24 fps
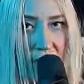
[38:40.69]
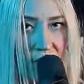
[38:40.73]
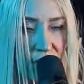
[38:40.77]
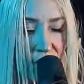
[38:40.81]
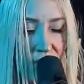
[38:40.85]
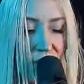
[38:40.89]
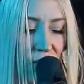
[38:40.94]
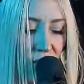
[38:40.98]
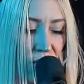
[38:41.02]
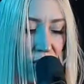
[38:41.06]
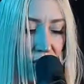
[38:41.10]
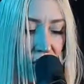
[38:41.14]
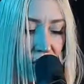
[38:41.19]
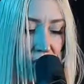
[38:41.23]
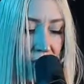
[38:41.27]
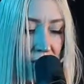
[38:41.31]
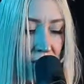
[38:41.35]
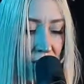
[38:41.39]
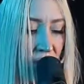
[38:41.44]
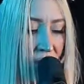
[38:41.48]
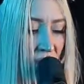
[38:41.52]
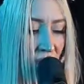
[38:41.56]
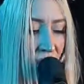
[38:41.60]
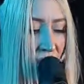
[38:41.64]
can show you
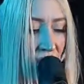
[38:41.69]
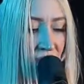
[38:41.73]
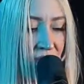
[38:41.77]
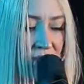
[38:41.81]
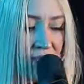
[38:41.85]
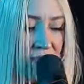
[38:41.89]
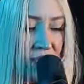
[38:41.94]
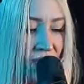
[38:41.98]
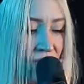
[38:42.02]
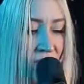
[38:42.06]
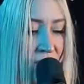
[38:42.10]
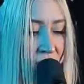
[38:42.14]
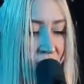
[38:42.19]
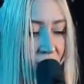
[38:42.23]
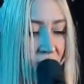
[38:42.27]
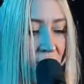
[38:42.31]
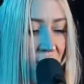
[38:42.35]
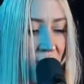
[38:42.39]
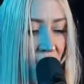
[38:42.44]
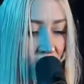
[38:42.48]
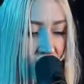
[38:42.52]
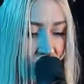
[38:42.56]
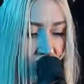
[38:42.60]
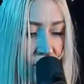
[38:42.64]
mercy or
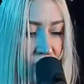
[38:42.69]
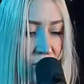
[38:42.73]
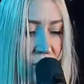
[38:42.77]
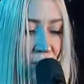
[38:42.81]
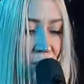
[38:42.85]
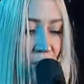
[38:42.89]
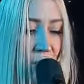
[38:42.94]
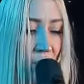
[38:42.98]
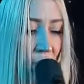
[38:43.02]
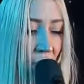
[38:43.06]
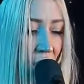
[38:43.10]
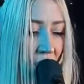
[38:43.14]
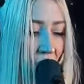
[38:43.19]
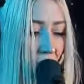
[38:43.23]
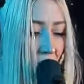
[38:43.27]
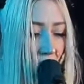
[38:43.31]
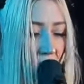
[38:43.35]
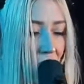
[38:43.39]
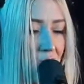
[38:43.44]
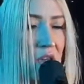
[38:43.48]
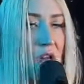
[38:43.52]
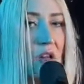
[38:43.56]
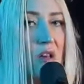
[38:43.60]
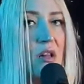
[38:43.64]
reach you
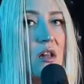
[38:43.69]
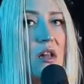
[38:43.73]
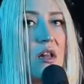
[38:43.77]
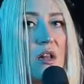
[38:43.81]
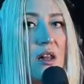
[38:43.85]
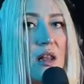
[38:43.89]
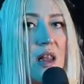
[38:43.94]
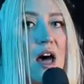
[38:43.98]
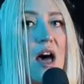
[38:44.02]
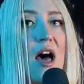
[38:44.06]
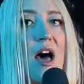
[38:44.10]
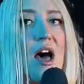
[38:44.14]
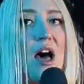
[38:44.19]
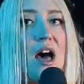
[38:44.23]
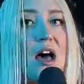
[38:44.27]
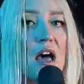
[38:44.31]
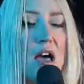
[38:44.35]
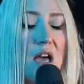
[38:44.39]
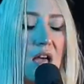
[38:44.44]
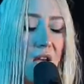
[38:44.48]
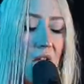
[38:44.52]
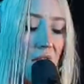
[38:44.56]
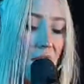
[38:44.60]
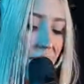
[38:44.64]

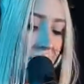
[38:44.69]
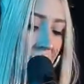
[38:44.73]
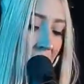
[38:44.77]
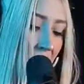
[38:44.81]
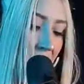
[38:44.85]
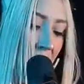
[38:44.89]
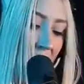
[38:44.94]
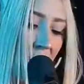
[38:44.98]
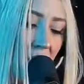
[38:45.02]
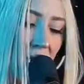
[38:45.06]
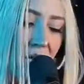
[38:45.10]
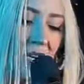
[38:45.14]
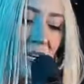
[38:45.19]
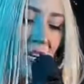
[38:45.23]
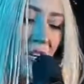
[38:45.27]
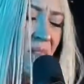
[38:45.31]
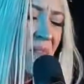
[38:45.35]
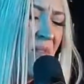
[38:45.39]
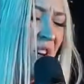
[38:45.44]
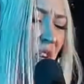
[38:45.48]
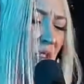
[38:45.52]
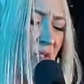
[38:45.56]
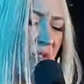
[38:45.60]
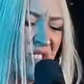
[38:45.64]
alive.
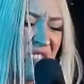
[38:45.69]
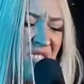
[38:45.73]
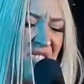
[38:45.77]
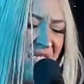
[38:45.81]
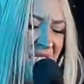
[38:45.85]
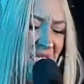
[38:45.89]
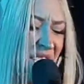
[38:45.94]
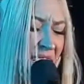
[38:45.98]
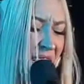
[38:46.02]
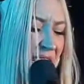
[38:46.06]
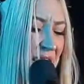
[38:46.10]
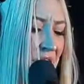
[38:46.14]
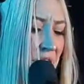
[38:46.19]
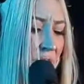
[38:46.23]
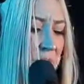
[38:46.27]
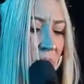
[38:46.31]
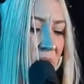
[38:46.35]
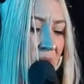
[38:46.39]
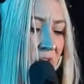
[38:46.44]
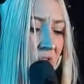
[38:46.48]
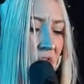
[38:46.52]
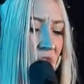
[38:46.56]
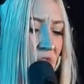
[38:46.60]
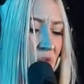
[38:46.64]
Emotions slip
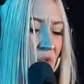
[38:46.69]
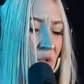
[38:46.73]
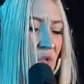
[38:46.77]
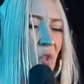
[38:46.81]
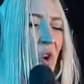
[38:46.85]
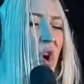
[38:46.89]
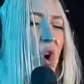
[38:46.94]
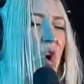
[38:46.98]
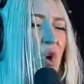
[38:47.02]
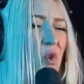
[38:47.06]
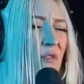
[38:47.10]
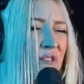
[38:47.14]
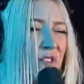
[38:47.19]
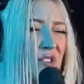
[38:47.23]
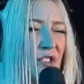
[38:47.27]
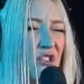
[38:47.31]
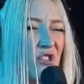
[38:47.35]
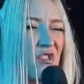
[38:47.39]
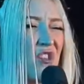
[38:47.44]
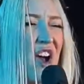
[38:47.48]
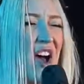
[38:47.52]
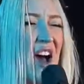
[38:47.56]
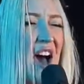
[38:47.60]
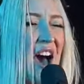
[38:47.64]
into
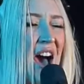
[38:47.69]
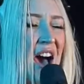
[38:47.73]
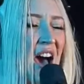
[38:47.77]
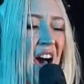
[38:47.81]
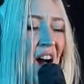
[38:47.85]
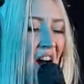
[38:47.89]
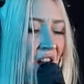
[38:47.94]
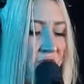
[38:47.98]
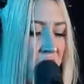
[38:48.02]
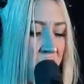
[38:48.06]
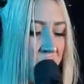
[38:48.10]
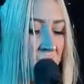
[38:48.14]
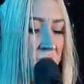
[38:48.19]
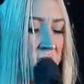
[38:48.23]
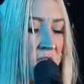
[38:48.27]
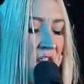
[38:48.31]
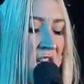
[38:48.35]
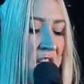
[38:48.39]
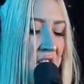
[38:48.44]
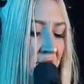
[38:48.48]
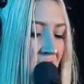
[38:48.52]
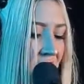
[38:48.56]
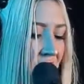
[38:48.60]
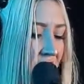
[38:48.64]
overdrive. I'm
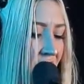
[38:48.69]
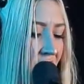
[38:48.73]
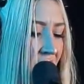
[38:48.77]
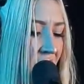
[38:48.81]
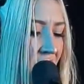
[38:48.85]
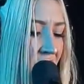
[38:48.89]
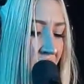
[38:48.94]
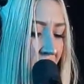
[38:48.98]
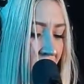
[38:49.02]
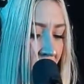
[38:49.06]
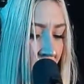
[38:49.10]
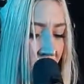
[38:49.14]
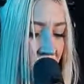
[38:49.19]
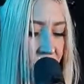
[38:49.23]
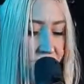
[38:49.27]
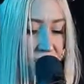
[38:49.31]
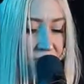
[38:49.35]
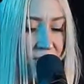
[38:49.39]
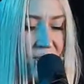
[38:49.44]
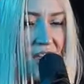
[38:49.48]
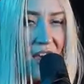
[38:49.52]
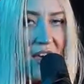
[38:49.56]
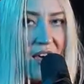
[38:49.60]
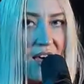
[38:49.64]
ready to
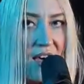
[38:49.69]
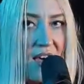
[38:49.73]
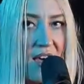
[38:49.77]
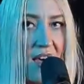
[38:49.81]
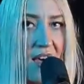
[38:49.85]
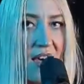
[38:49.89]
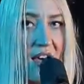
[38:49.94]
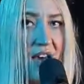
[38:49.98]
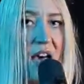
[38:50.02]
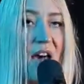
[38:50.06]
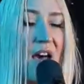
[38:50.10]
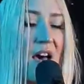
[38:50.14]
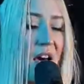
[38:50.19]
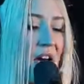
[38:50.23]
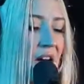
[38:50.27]
fly.